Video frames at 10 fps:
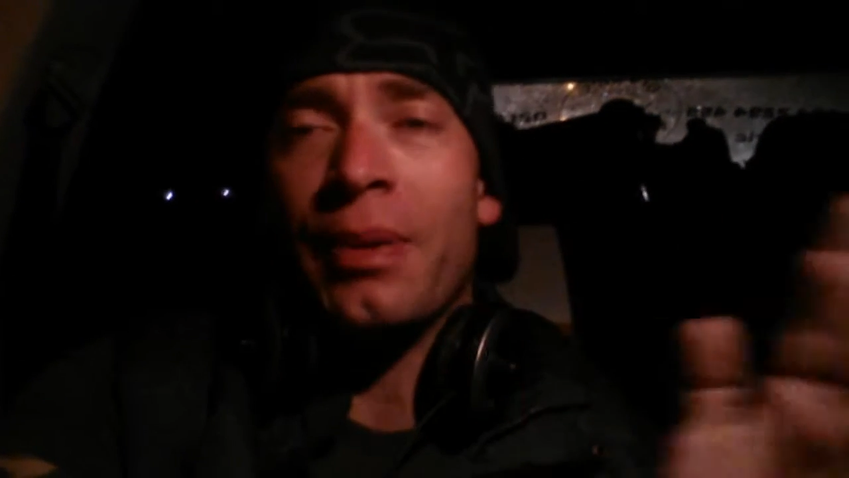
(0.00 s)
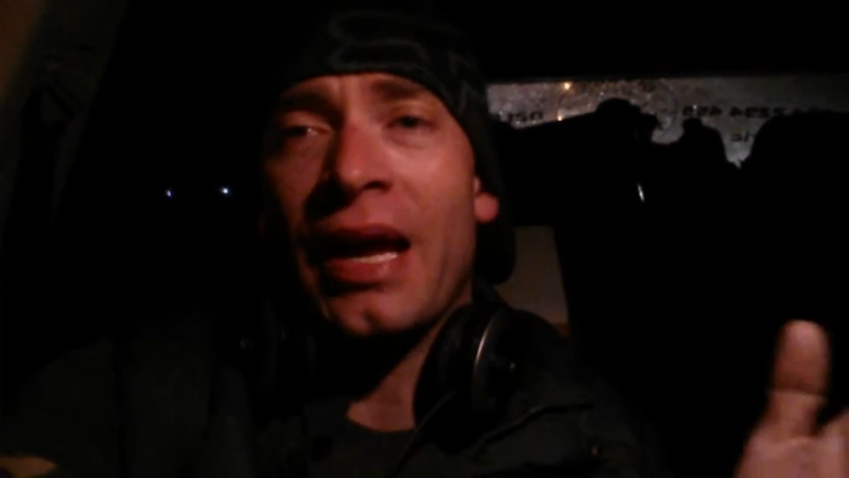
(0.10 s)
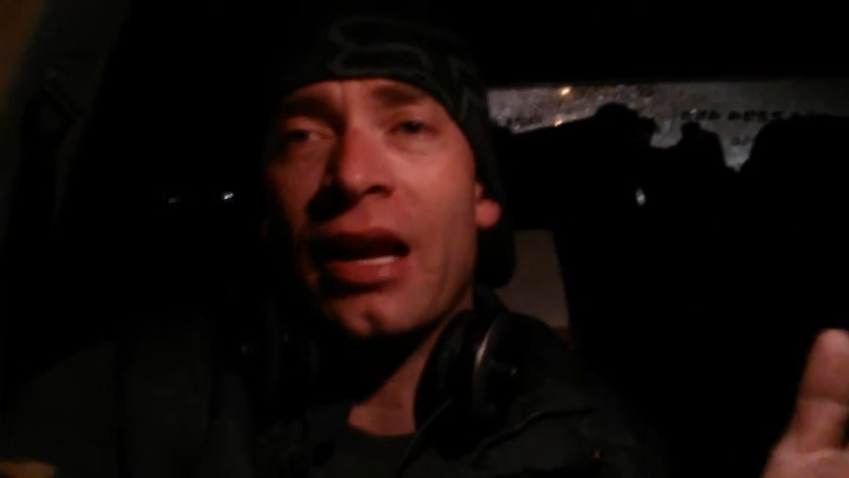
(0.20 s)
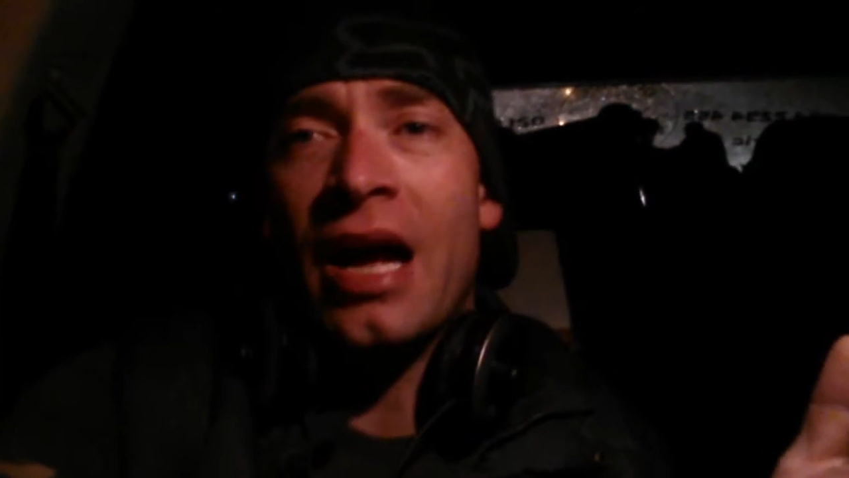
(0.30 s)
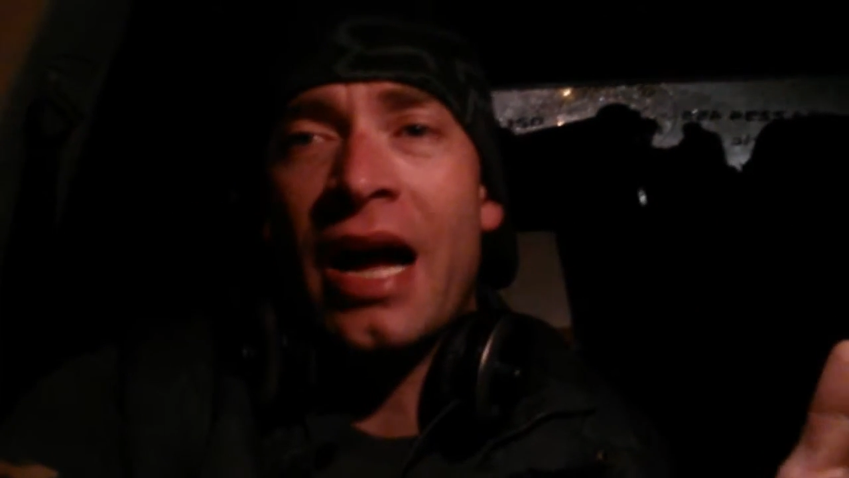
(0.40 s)

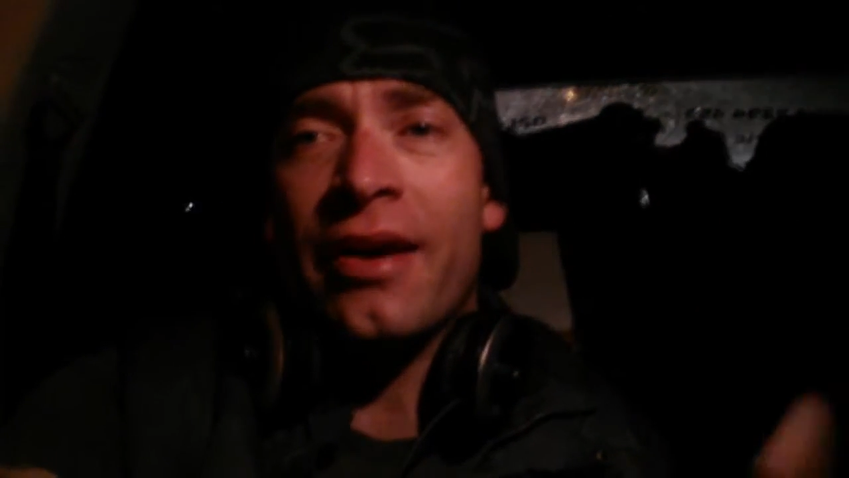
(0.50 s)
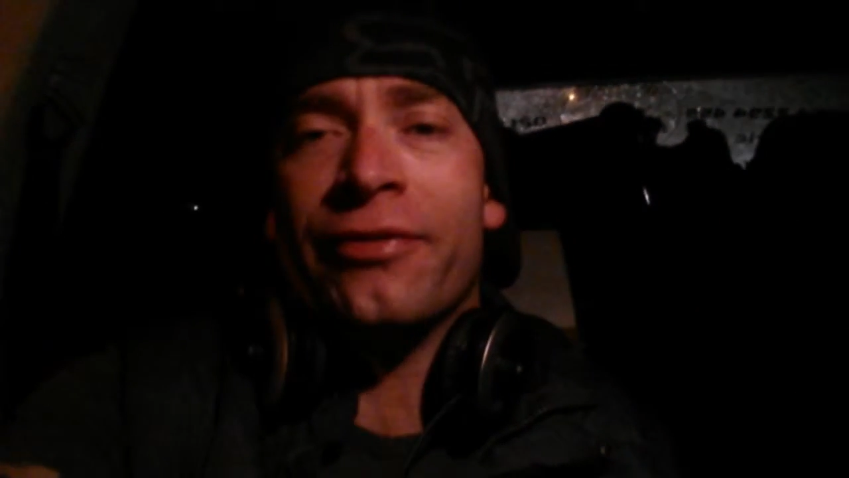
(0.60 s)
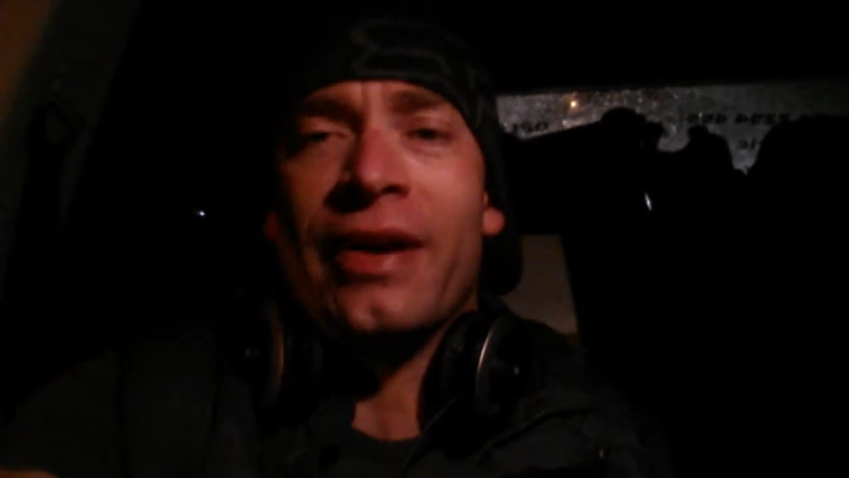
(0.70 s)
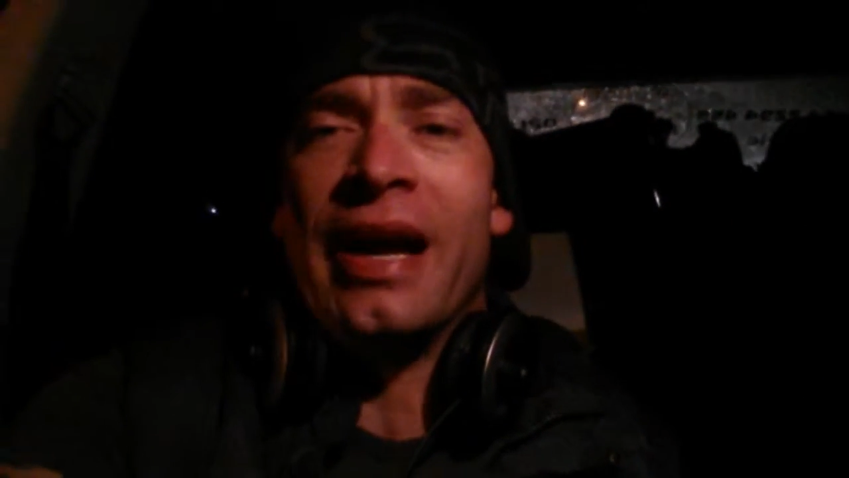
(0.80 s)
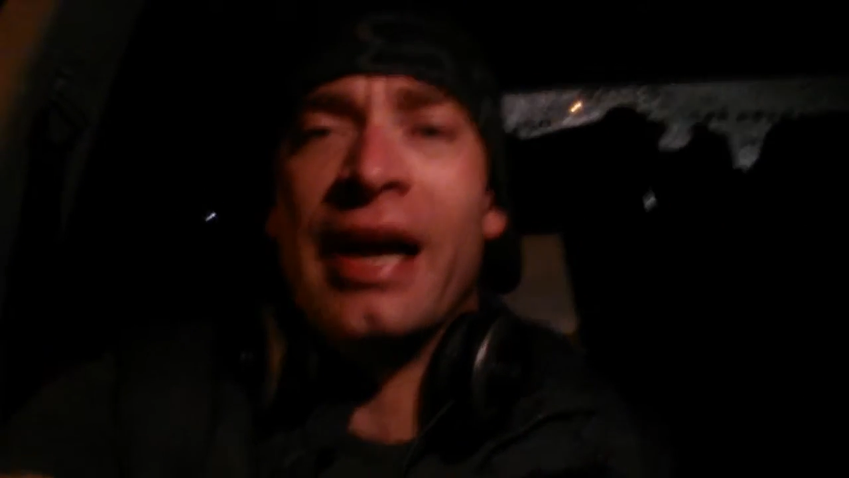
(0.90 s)
play live
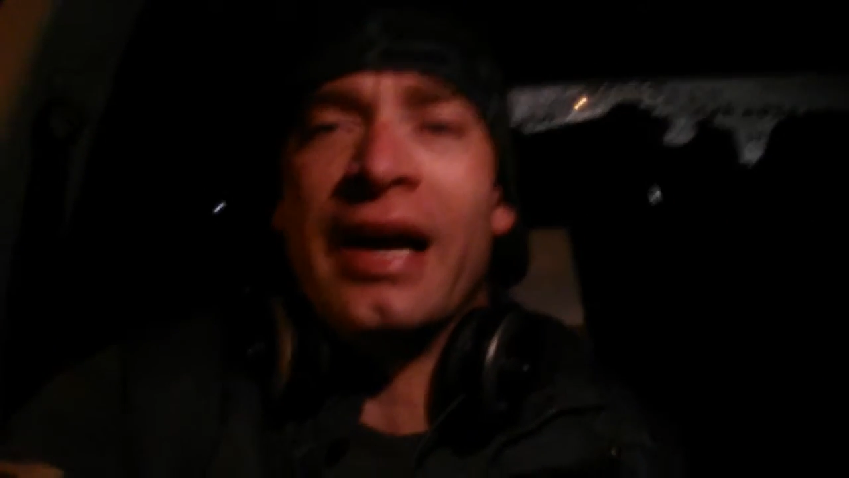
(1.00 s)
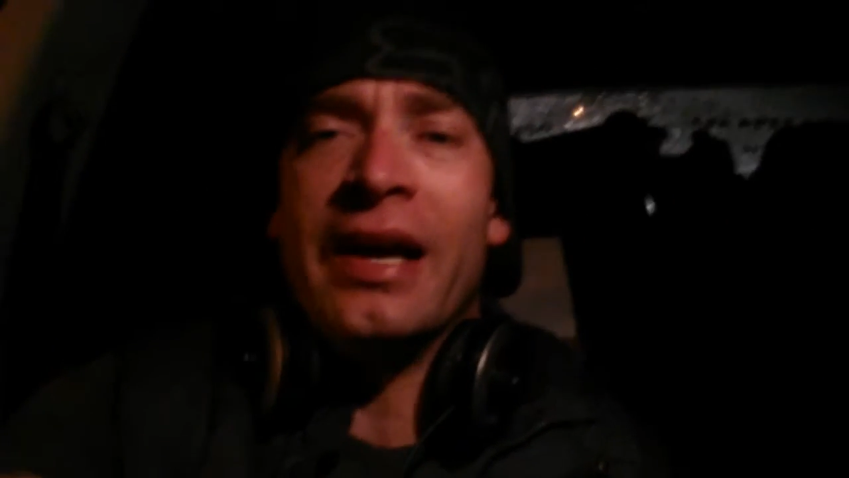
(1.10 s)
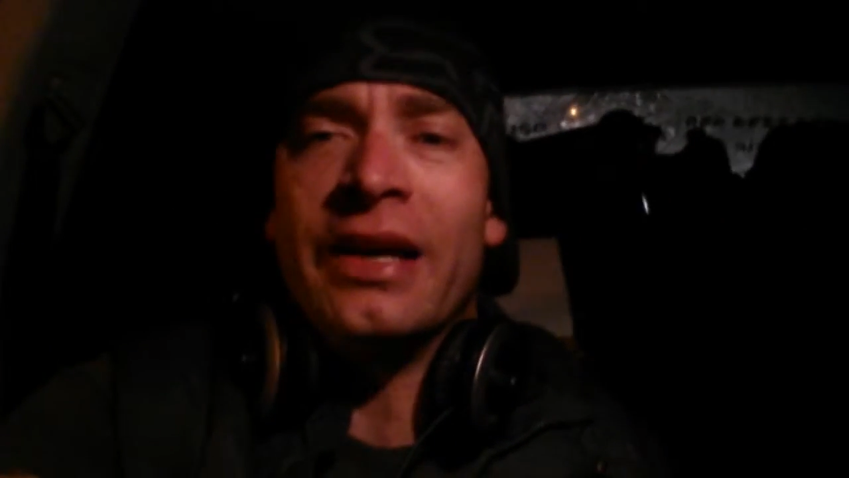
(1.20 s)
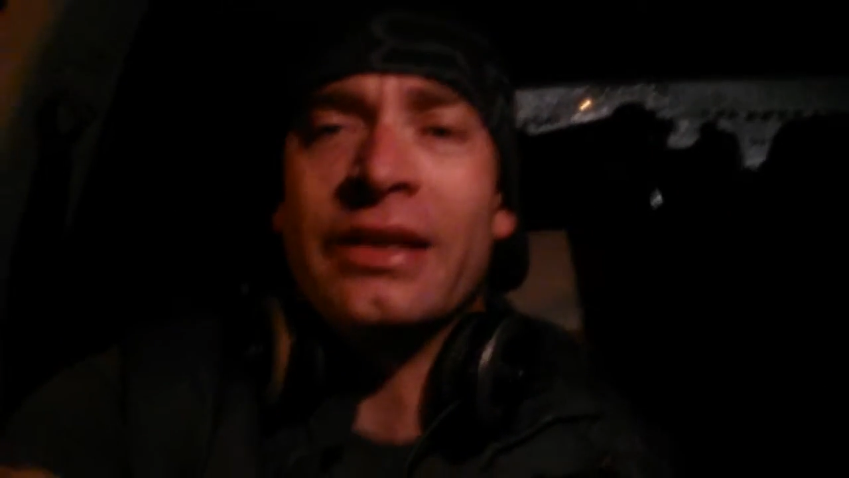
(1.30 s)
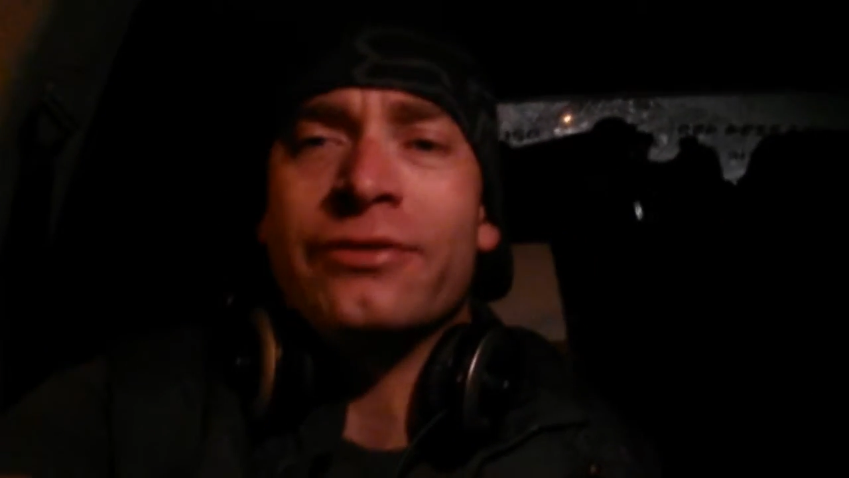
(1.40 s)

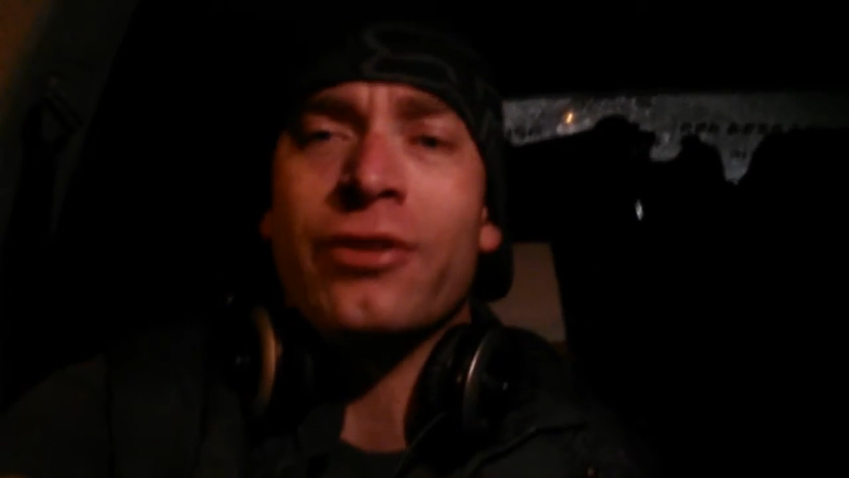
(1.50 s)
uh,